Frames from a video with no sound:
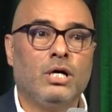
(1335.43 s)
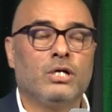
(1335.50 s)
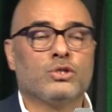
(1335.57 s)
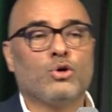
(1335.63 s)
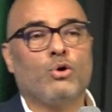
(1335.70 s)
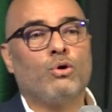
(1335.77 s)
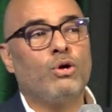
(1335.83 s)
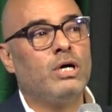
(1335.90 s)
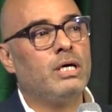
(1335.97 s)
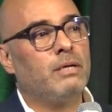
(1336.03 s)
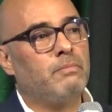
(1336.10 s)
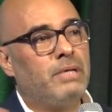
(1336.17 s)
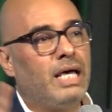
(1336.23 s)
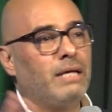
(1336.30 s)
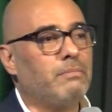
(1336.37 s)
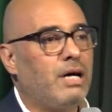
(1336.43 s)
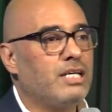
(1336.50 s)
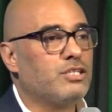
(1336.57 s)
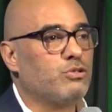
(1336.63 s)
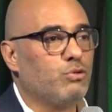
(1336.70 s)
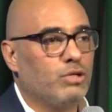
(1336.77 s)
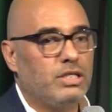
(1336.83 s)
So me and my
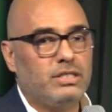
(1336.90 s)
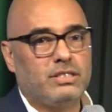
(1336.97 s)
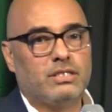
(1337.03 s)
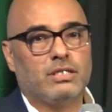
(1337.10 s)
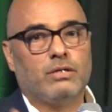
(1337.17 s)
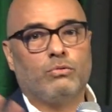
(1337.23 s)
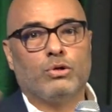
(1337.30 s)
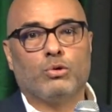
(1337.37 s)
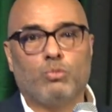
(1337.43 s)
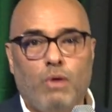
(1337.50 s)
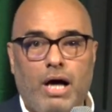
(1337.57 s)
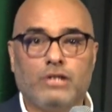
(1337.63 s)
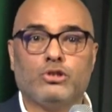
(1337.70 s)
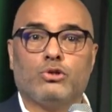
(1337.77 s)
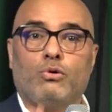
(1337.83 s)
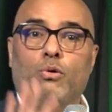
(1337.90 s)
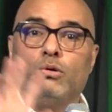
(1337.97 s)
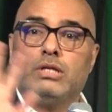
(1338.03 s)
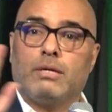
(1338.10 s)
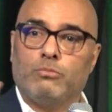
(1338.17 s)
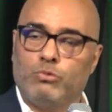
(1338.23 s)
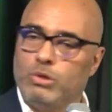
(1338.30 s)
student would watch
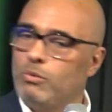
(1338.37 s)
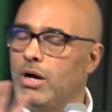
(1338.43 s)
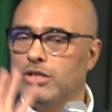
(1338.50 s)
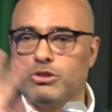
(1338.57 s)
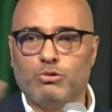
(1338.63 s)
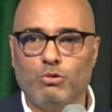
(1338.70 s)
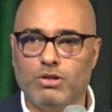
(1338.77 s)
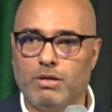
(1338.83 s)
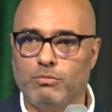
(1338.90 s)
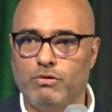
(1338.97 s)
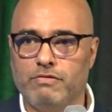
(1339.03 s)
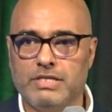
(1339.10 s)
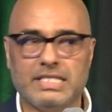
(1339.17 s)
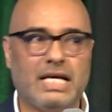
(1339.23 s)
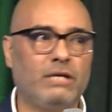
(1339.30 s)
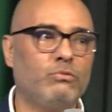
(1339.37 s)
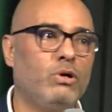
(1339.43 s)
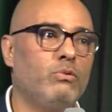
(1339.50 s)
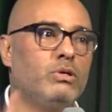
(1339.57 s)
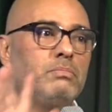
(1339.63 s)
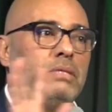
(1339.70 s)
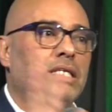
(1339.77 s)
we watched all the movies, and
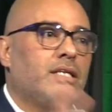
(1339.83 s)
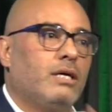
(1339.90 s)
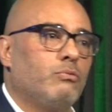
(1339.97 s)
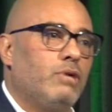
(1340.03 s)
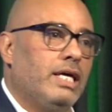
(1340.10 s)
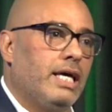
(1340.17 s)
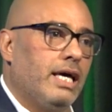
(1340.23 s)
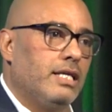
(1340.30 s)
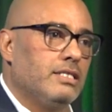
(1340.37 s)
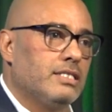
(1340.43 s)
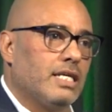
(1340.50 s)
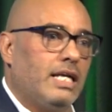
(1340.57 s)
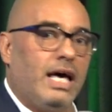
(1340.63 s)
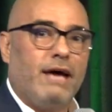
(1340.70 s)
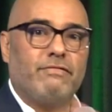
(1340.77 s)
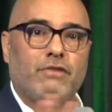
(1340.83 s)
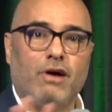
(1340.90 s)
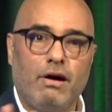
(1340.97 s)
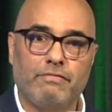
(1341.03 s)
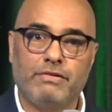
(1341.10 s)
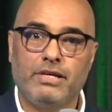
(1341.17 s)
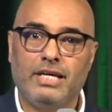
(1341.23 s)
we would meet on weekends and have
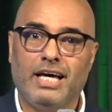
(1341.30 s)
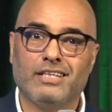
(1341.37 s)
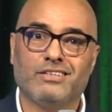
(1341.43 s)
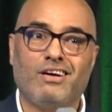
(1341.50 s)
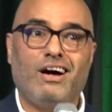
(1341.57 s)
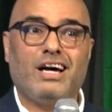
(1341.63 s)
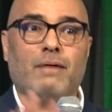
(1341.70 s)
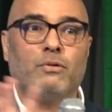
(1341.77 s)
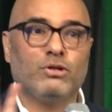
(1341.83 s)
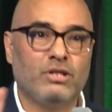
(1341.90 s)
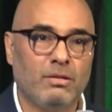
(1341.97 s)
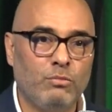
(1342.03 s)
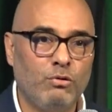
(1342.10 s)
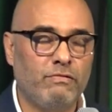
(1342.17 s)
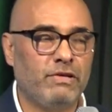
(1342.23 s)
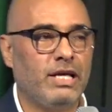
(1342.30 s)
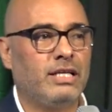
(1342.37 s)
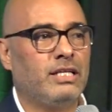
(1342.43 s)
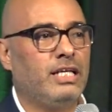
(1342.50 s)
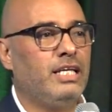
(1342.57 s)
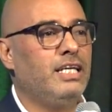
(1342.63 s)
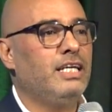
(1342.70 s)
coffee and talk about the movie.
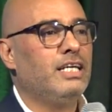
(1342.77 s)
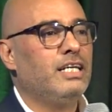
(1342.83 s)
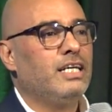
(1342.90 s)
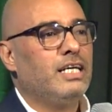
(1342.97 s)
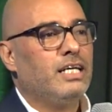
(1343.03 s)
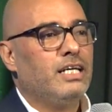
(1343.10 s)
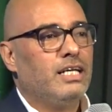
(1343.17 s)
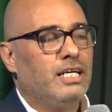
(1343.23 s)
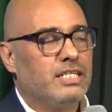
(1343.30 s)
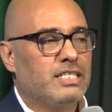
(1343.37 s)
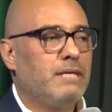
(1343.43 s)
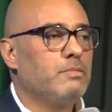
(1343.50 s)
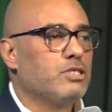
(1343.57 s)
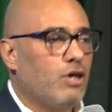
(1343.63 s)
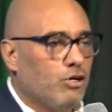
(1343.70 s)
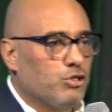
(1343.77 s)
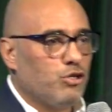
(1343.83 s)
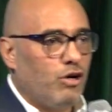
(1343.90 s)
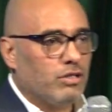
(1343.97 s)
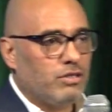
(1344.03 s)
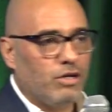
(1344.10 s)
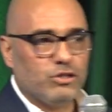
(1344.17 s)
And his name is
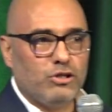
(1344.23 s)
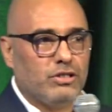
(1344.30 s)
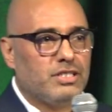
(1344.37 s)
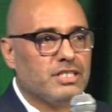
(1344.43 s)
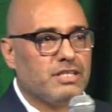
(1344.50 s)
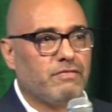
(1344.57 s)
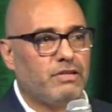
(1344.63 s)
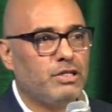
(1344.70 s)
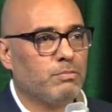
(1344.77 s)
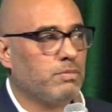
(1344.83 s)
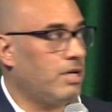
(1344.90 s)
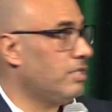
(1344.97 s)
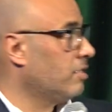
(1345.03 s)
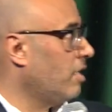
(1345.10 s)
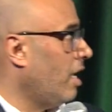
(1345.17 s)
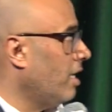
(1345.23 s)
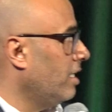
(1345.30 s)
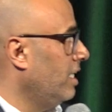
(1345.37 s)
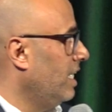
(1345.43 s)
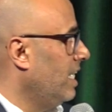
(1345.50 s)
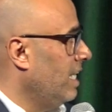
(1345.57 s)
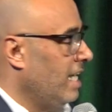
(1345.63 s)
Akshat. Akshat is a very polite guy.
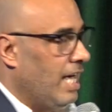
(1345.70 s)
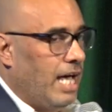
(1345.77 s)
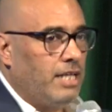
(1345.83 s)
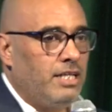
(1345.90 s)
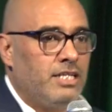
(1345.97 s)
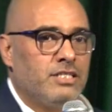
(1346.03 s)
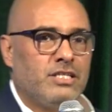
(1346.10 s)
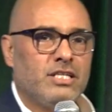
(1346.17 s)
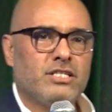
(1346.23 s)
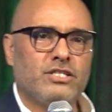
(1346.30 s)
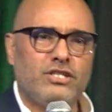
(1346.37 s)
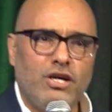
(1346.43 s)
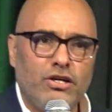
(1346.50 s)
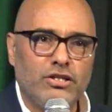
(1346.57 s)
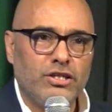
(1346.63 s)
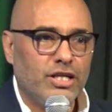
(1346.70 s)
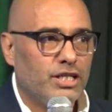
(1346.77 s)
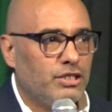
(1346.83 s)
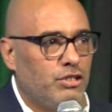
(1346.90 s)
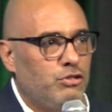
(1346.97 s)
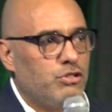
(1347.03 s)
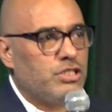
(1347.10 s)
And he says, "Sir,
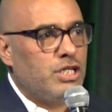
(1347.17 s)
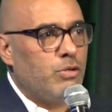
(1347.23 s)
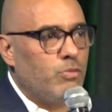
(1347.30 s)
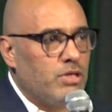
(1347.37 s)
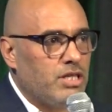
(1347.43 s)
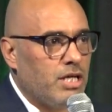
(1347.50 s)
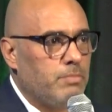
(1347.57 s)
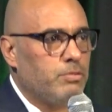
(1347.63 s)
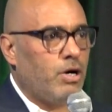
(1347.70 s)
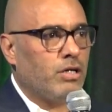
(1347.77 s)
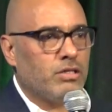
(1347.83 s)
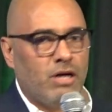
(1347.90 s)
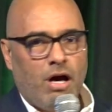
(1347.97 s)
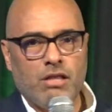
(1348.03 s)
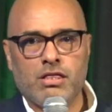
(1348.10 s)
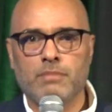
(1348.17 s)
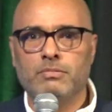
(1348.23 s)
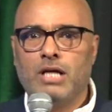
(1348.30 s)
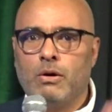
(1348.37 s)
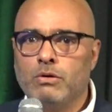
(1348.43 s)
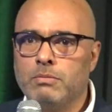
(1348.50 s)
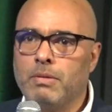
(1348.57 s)
did you see when they brought Gotham
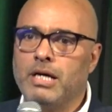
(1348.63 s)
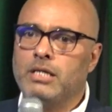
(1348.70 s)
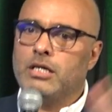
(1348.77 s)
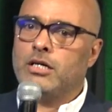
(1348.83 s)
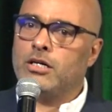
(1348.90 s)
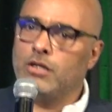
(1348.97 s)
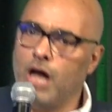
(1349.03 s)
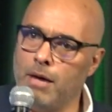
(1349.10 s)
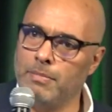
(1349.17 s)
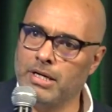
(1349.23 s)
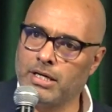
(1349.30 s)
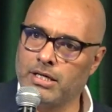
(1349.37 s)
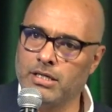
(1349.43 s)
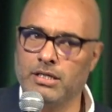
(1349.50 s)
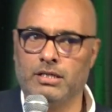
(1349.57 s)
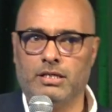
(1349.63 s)
down by an economic